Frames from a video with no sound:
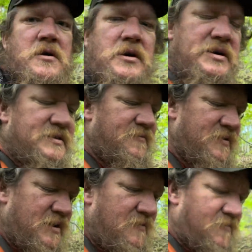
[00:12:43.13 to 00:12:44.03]
because
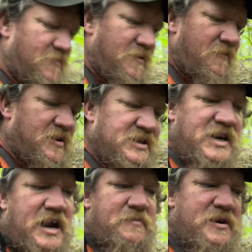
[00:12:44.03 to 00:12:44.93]
if he's
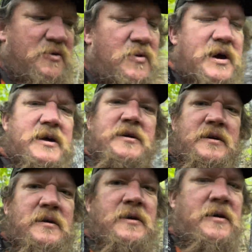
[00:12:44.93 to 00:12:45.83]
got to be awake,
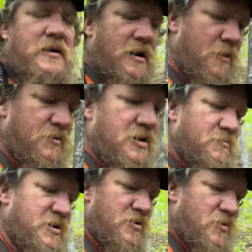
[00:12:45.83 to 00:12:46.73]
I'm going to
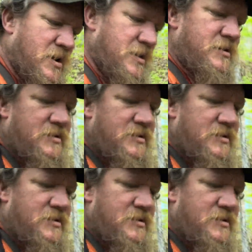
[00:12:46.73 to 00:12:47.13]
be awake.